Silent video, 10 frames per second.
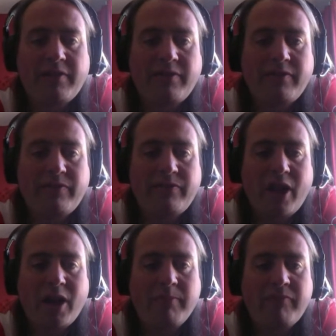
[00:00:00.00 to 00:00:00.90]

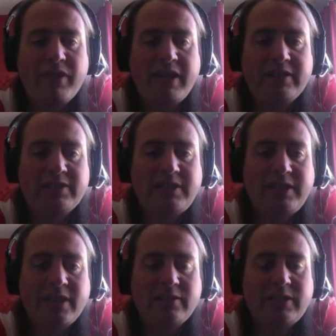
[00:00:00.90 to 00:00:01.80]

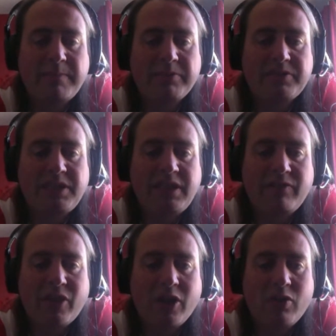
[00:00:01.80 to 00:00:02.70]
Valencia and
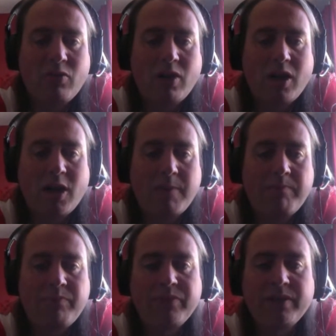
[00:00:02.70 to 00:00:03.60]
Deportivo,